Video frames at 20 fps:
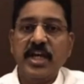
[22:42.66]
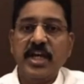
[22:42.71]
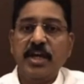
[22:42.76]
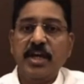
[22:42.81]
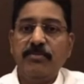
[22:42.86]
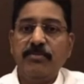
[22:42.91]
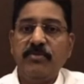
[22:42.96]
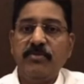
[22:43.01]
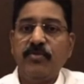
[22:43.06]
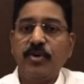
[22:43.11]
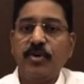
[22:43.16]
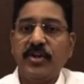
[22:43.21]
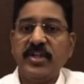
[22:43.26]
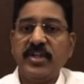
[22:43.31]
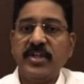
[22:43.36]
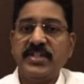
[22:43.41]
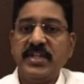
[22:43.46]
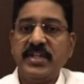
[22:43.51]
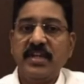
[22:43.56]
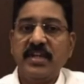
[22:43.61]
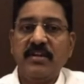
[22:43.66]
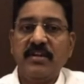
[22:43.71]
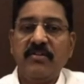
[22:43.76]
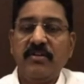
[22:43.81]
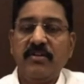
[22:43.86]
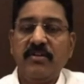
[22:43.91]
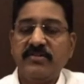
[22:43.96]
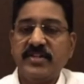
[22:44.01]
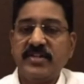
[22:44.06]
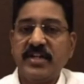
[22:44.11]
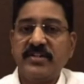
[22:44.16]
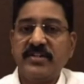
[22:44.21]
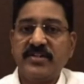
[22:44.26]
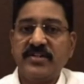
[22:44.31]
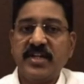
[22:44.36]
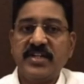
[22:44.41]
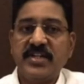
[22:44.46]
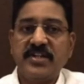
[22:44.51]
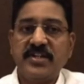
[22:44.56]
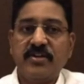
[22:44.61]
Before kissing, you'll stent struts
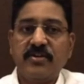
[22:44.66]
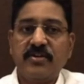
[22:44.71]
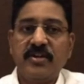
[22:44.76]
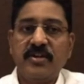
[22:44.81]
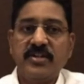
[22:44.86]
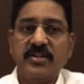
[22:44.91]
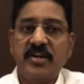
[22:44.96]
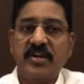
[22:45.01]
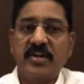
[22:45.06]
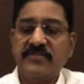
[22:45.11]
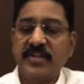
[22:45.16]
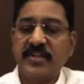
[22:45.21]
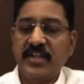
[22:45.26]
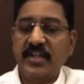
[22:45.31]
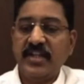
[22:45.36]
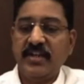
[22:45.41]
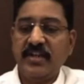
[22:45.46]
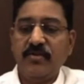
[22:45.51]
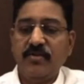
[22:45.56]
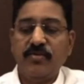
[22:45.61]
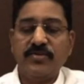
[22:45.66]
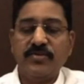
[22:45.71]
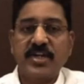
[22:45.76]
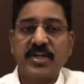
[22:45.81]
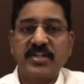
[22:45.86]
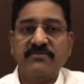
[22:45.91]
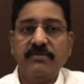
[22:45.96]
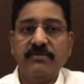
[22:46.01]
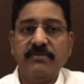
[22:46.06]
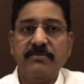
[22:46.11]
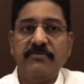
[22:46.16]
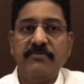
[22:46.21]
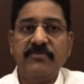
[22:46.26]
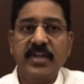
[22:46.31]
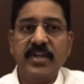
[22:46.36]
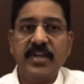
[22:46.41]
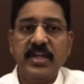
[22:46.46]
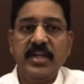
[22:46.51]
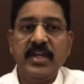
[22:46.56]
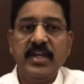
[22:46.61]
across. After, then your struts will be free.
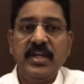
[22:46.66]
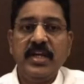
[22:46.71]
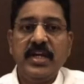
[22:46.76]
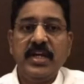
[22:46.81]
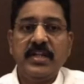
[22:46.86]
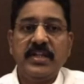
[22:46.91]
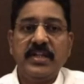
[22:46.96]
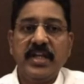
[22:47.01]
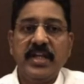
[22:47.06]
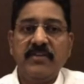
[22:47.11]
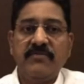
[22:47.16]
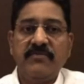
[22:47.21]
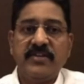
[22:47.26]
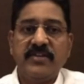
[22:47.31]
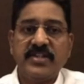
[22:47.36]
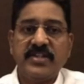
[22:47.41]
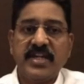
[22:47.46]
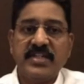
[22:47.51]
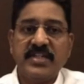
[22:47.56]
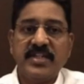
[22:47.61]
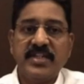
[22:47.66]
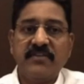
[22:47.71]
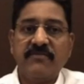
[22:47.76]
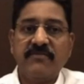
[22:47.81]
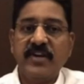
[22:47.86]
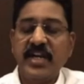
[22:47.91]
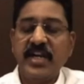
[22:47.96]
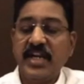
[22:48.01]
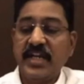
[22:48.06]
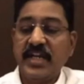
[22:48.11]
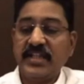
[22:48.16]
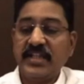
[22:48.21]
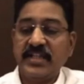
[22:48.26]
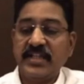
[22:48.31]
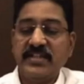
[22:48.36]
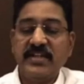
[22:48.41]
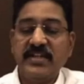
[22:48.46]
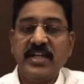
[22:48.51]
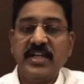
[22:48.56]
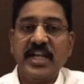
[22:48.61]
Then if the struts are free like this,
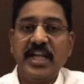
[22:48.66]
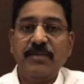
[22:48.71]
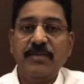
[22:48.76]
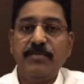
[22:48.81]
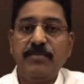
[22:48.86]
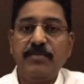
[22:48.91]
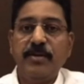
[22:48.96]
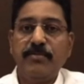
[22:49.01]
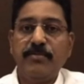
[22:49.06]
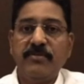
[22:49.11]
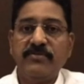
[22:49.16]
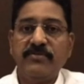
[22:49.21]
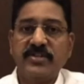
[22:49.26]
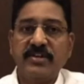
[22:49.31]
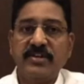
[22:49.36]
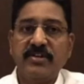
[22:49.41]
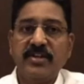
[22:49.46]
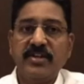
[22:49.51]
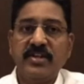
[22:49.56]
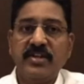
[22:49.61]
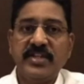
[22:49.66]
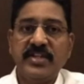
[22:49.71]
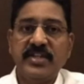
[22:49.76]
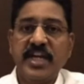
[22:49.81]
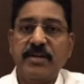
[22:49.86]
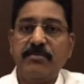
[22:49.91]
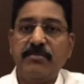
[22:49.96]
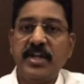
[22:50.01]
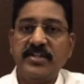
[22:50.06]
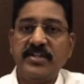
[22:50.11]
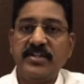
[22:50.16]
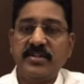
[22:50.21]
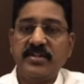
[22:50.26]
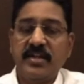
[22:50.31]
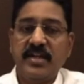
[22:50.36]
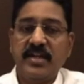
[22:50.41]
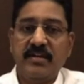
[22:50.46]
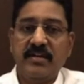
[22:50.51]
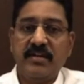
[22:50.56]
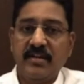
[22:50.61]
it will help in preserving the side branch
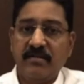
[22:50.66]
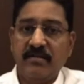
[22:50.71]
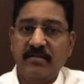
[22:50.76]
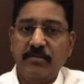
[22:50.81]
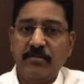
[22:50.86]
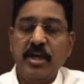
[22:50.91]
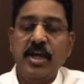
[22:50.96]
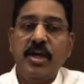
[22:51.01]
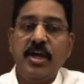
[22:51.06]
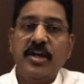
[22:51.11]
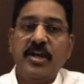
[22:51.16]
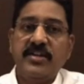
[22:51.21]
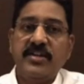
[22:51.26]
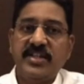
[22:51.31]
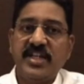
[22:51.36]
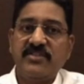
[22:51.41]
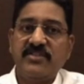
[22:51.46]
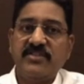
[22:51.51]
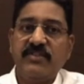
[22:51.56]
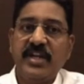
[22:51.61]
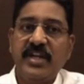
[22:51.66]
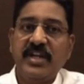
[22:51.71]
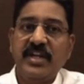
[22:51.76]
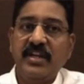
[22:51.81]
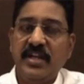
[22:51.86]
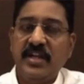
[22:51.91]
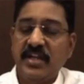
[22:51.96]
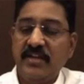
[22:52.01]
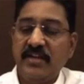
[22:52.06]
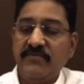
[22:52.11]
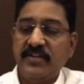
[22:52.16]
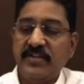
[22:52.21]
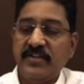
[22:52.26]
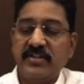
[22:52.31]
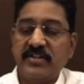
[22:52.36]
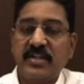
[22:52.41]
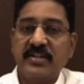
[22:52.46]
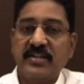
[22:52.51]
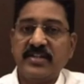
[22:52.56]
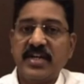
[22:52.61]
results well. And if the
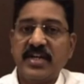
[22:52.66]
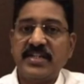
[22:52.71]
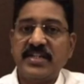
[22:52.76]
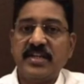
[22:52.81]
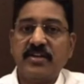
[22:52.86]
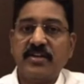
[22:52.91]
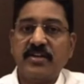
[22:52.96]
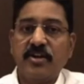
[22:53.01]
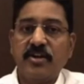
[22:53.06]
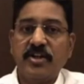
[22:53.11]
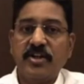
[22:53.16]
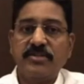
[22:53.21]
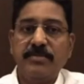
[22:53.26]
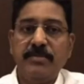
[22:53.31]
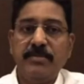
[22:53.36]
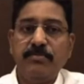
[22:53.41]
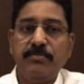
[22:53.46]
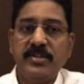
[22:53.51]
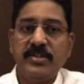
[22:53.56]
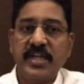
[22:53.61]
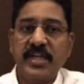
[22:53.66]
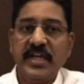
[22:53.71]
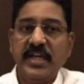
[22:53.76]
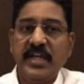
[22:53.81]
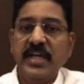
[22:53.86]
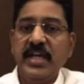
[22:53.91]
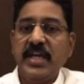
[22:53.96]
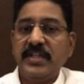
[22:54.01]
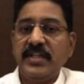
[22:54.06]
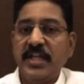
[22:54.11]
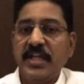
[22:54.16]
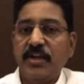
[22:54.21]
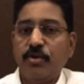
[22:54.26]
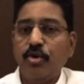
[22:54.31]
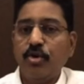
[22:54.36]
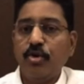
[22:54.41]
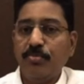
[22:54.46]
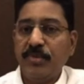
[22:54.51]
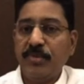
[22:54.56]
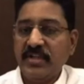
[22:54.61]
struts across, people say there could be
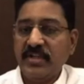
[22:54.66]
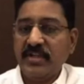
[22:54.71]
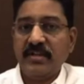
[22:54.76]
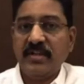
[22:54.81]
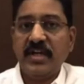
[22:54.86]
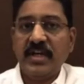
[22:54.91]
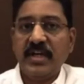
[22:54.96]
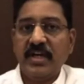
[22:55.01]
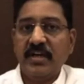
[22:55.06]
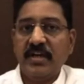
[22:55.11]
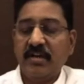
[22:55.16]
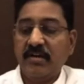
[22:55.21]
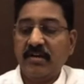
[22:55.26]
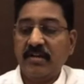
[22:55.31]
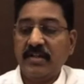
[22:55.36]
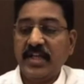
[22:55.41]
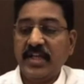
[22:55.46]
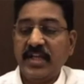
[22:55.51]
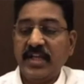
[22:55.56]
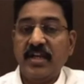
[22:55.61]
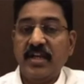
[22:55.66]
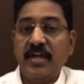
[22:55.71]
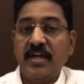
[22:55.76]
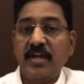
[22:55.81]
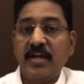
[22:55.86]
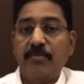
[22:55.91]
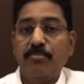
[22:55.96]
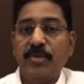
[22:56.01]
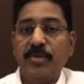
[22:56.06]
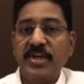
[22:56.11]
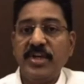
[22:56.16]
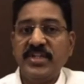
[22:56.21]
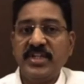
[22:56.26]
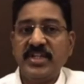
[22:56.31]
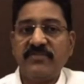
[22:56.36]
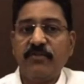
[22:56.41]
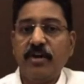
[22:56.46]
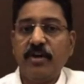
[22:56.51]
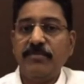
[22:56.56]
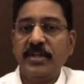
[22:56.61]
bridges forming
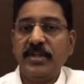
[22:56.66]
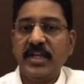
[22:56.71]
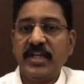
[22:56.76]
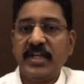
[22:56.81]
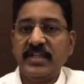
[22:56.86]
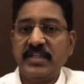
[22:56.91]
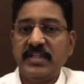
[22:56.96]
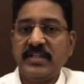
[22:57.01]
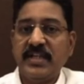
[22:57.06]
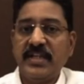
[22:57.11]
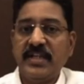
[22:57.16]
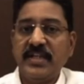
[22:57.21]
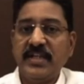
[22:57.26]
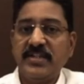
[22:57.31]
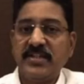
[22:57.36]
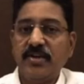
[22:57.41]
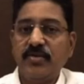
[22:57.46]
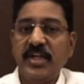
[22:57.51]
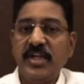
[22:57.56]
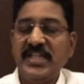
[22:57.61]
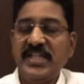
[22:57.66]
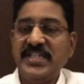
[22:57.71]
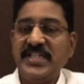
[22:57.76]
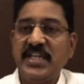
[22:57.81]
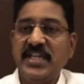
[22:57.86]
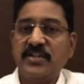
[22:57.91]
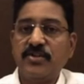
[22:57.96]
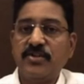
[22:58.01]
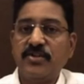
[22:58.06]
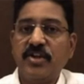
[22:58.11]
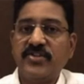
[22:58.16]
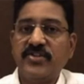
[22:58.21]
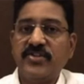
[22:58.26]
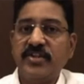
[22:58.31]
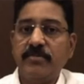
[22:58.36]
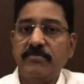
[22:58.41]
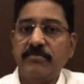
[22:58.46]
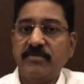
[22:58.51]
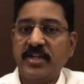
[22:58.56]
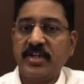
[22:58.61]
like this, and that's how the LCX
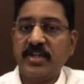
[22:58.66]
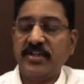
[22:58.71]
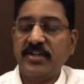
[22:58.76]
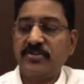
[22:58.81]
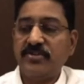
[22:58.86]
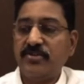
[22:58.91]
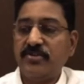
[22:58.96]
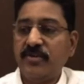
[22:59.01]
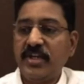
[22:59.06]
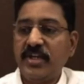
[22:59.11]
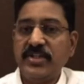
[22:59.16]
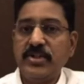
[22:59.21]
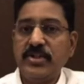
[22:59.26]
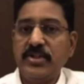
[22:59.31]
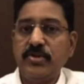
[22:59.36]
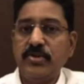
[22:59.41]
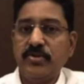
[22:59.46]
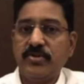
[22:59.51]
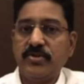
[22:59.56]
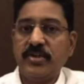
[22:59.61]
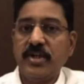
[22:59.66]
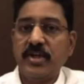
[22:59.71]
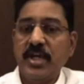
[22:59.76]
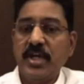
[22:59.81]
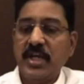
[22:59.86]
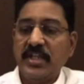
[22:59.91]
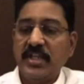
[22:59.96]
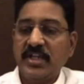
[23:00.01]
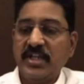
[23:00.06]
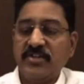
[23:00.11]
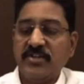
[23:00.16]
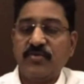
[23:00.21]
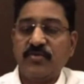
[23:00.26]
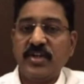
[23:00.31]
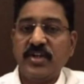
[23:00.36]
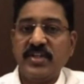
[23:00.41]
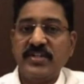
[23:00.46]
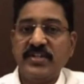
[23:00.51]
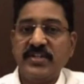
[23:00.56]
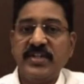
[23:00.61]
osteum tends to re-stenose. That's what
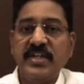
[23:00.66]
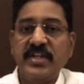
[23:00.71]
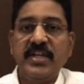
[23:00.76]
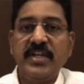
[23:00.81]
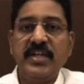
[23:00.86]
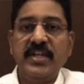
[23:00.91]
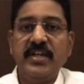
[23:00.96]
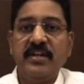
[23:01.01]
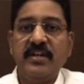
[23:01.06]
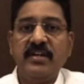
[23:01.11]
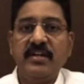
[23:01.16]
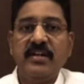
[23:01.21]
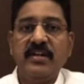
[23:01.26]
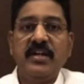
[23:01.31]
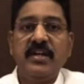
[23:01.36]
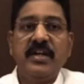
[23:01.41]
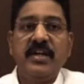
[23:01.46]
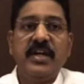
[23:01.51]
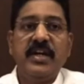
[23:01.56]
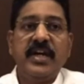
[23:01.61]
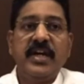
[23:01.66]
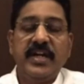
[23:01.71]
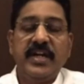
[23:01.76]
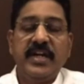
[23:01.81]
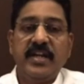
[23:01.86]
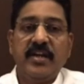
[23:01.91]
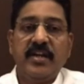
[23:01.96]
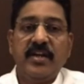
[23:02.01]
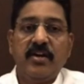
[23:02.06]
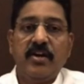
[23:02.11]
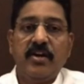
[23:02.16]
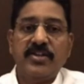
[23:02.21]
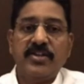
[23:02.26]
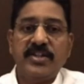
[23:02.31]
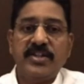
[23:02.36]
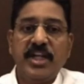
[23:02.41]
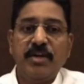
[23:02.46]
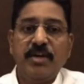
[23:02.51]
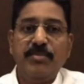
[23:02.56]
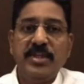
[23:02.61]
is seen here. And
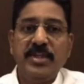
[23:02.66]
osteal